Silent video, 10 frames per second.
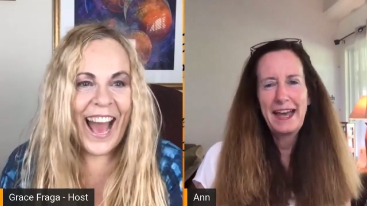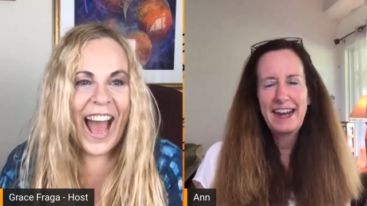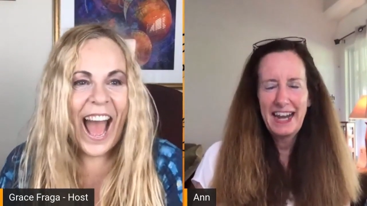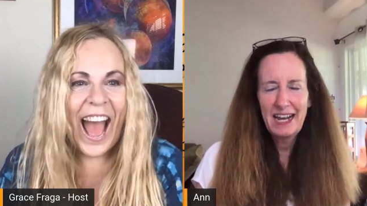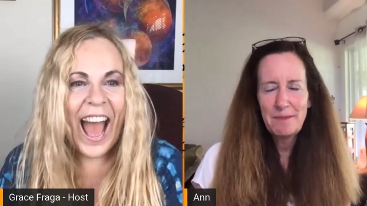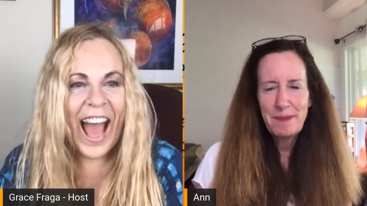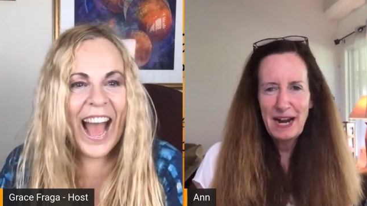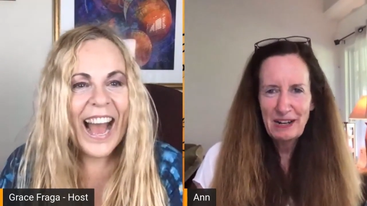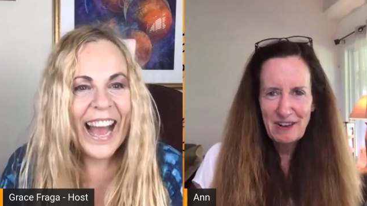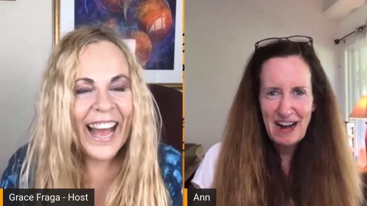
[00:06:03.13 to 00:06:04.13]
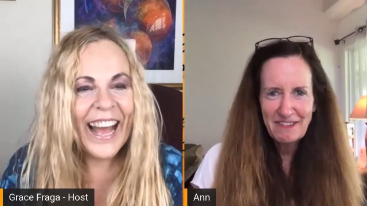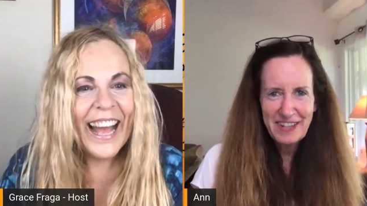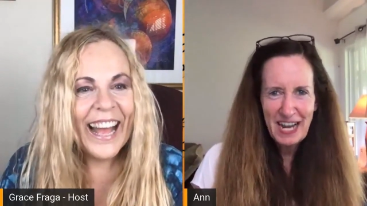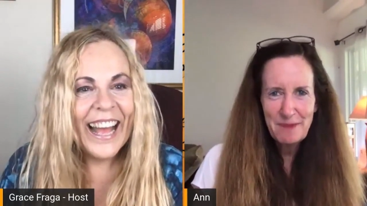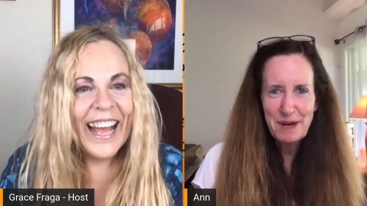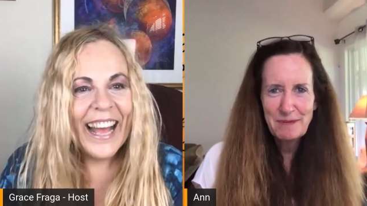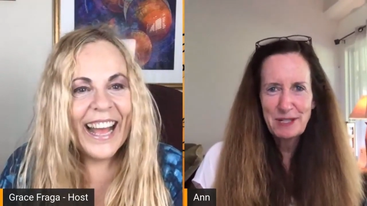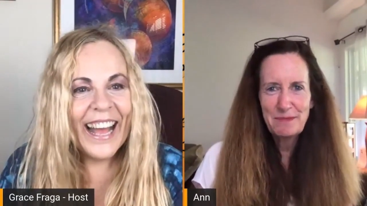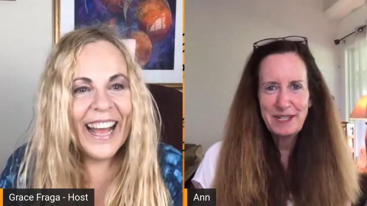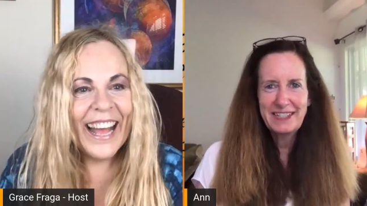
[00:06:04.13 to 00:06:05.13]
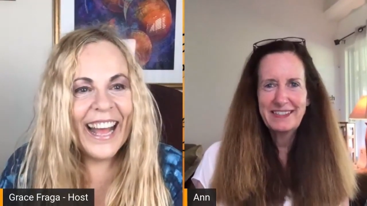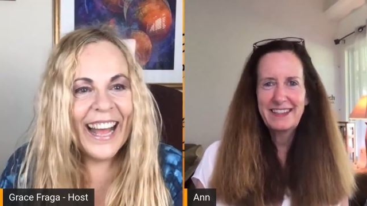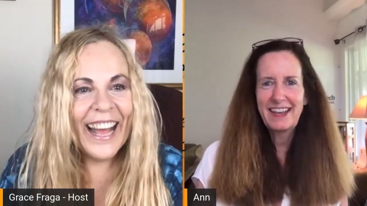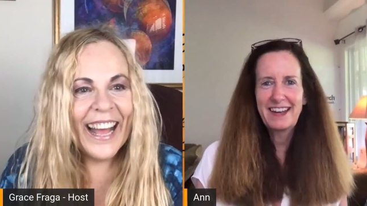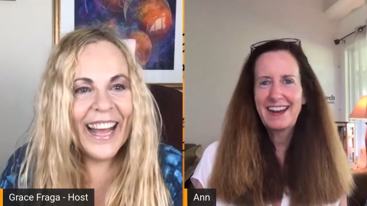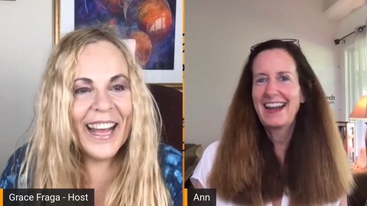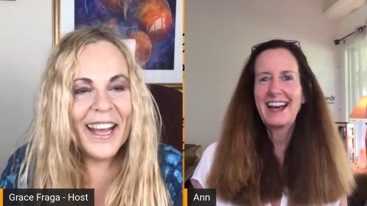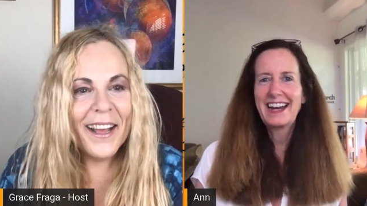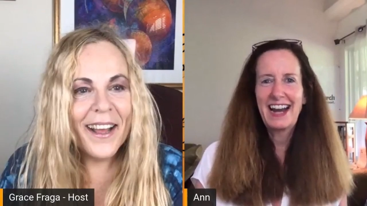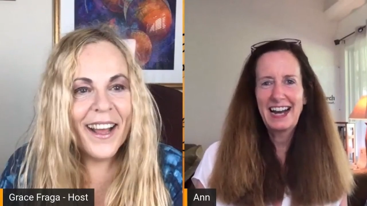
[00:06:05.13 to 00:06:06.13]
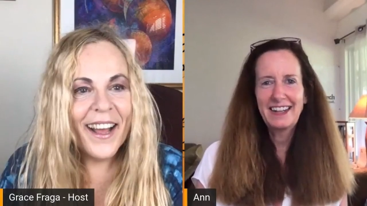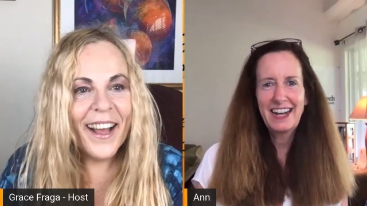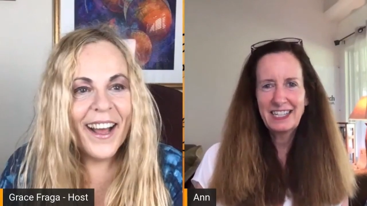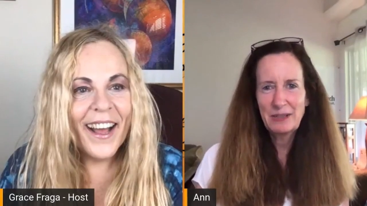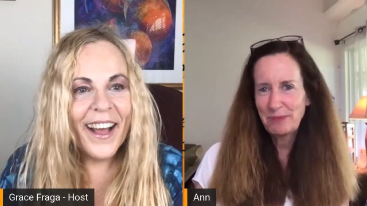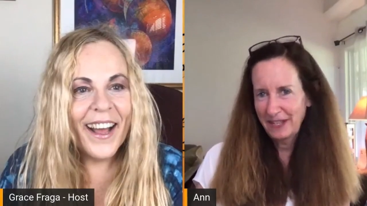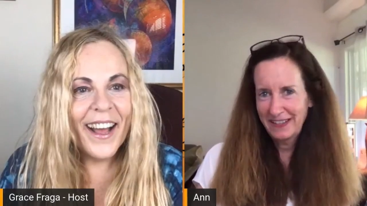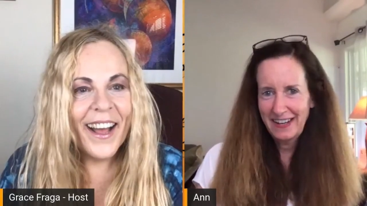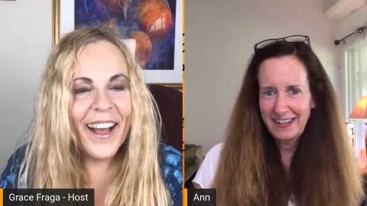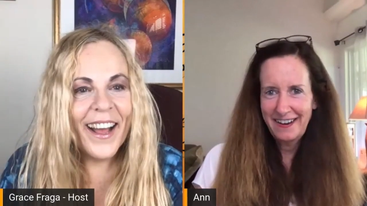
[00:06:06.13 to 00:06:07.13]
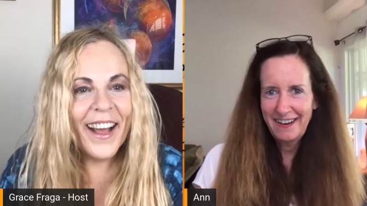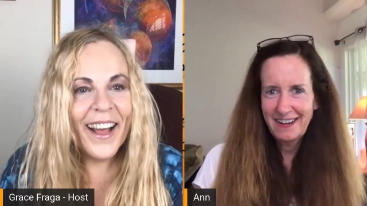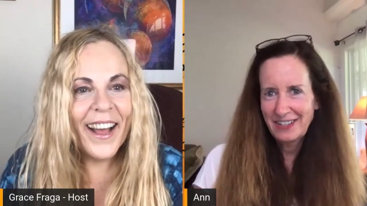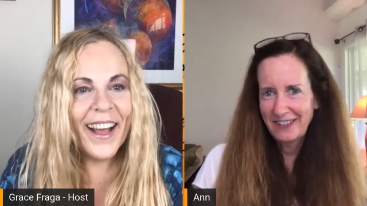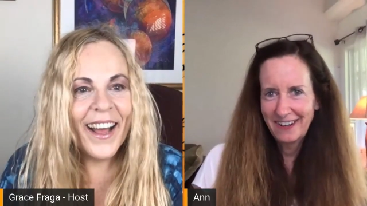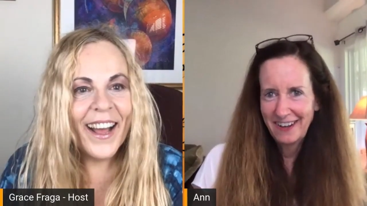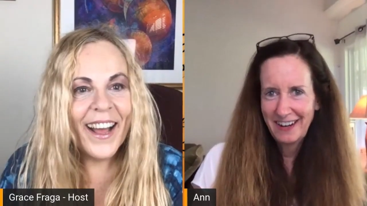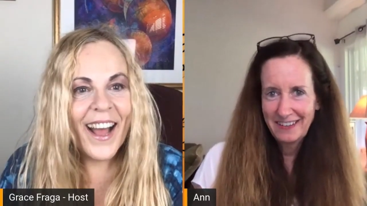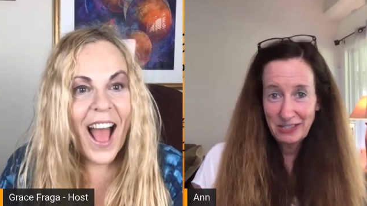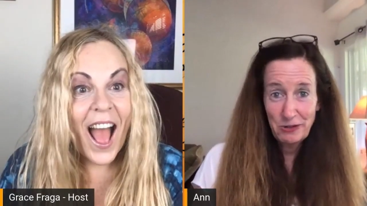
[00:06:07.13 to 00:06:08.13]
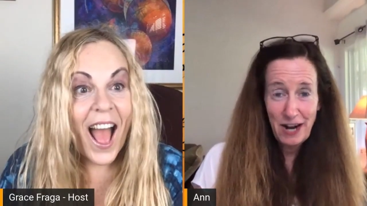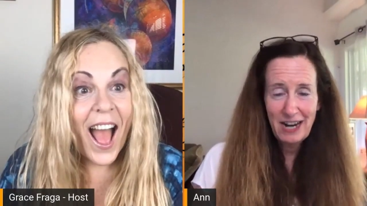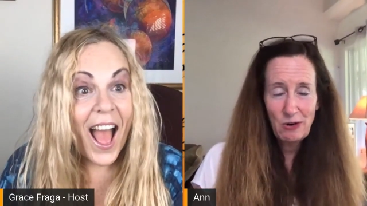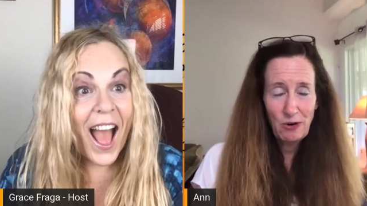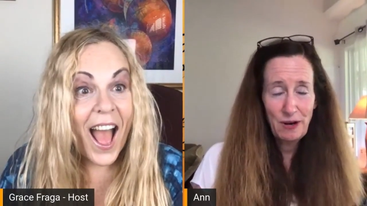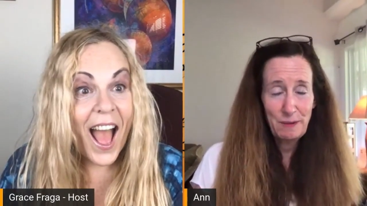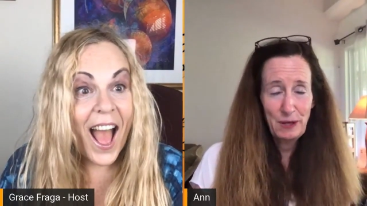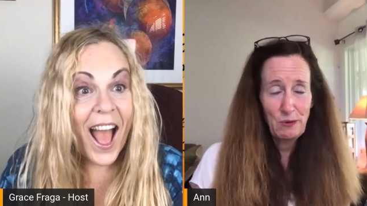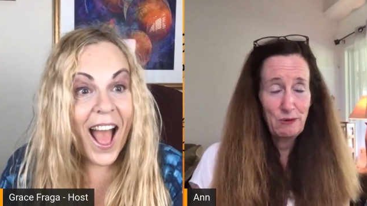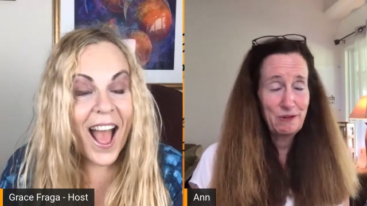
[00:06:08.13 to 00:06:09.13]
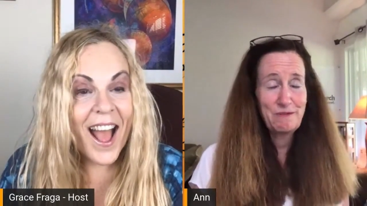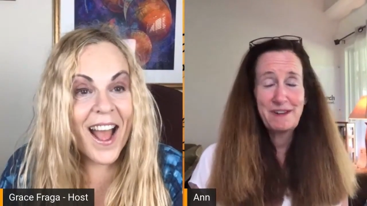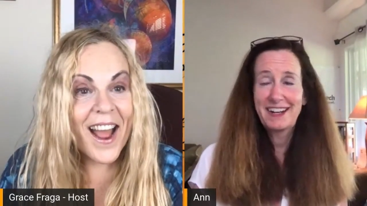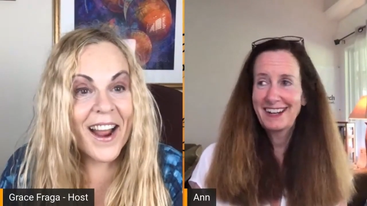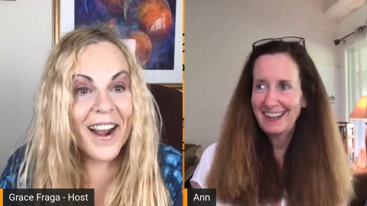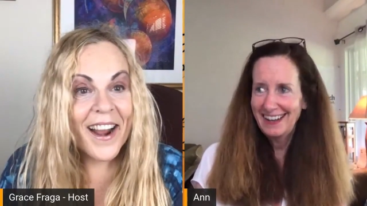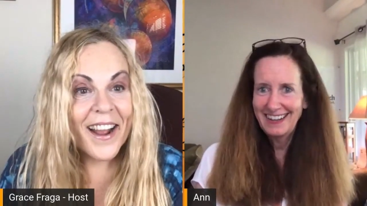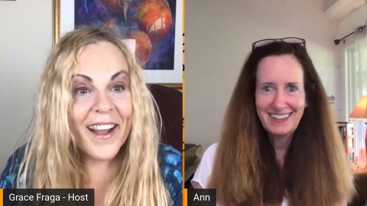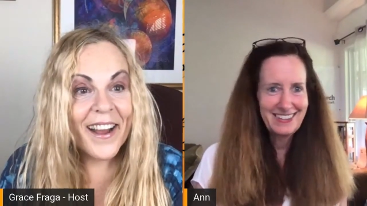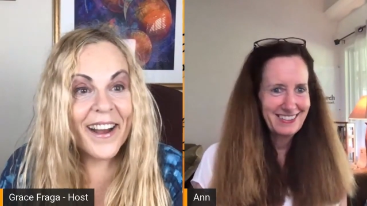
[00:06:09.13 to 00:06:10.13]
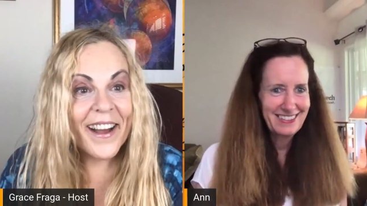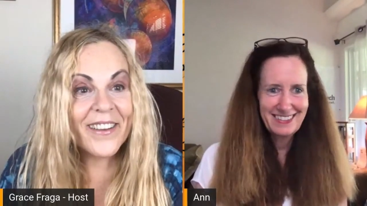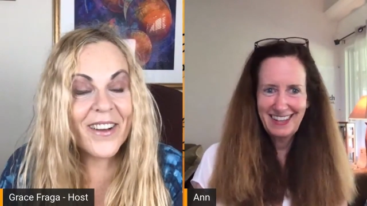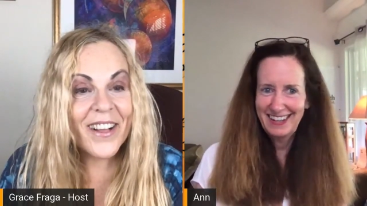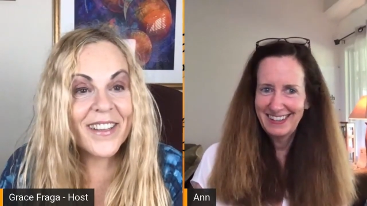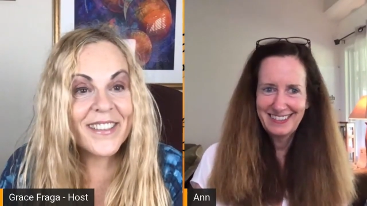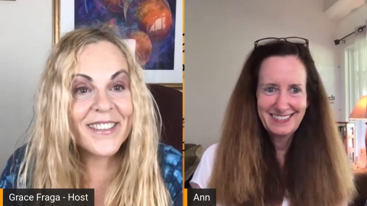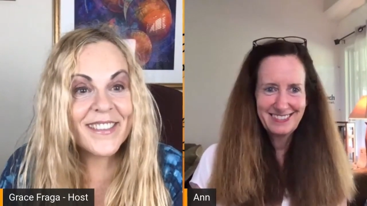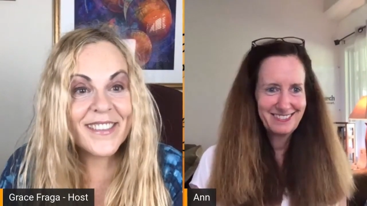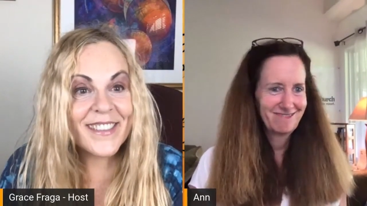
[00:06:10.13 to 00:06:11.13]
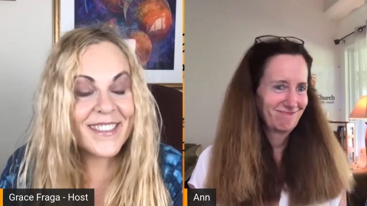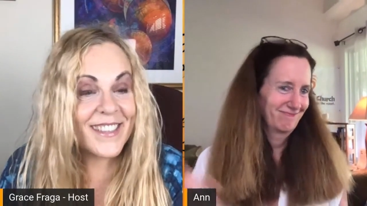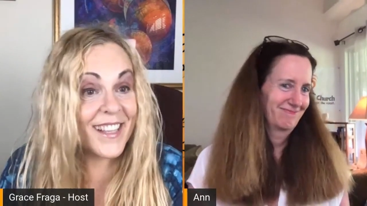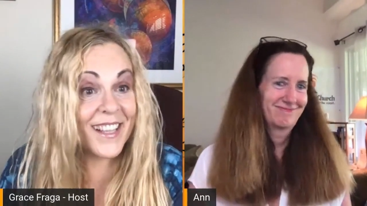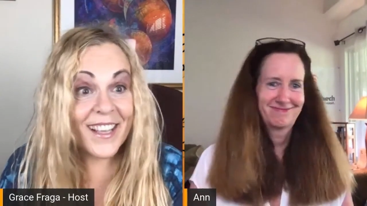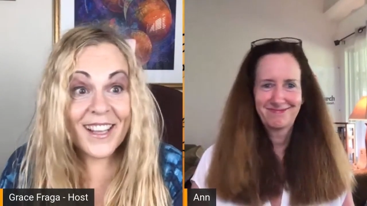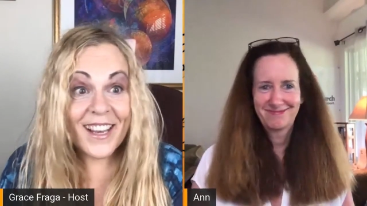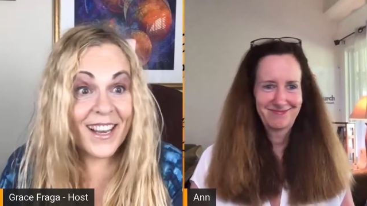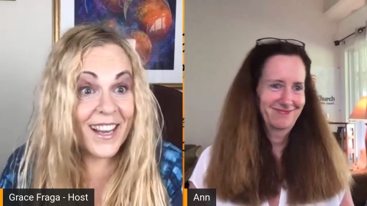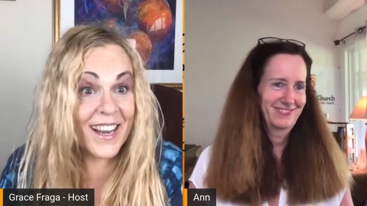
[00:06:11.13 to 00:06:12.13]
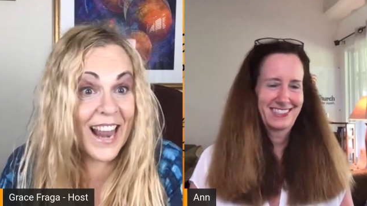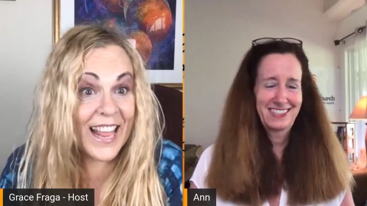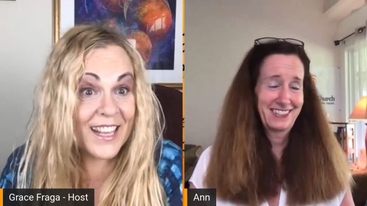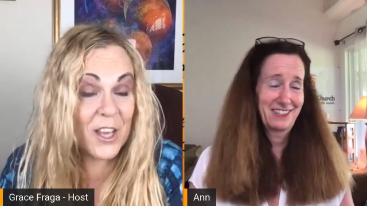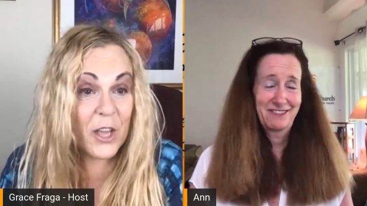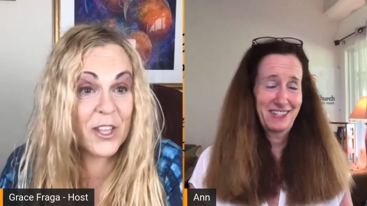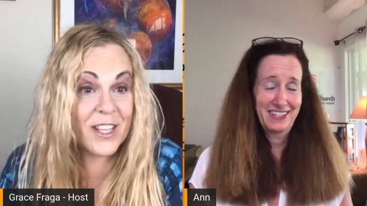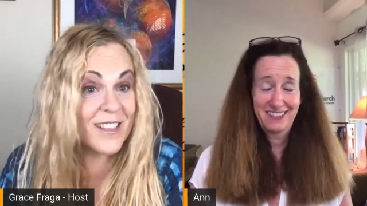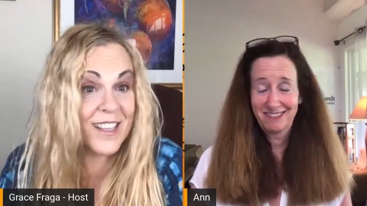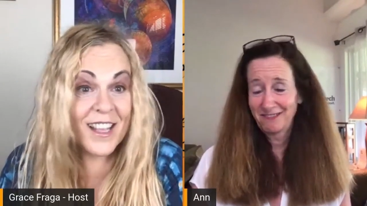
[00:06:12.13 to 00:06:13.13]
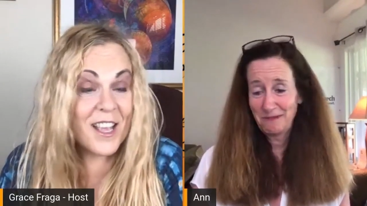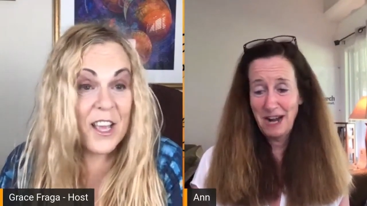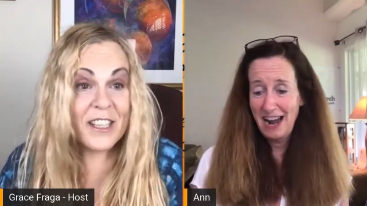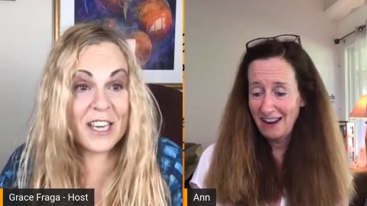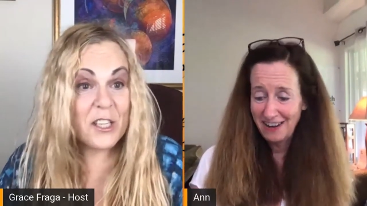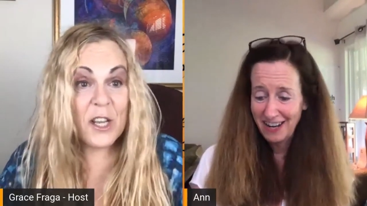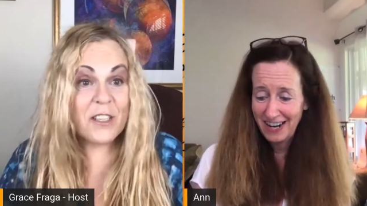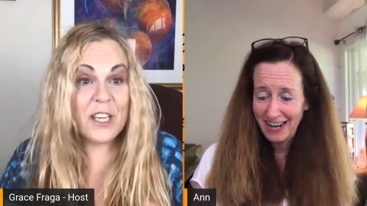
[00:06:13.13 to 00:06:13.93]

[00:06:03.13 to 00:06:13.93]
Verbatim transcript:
Speaker 1: and Anne Bancroft came up to me and said, "And I'd like to play that character, this crack whore." I'm like, "Oh my god, this is like, this like, is like wow."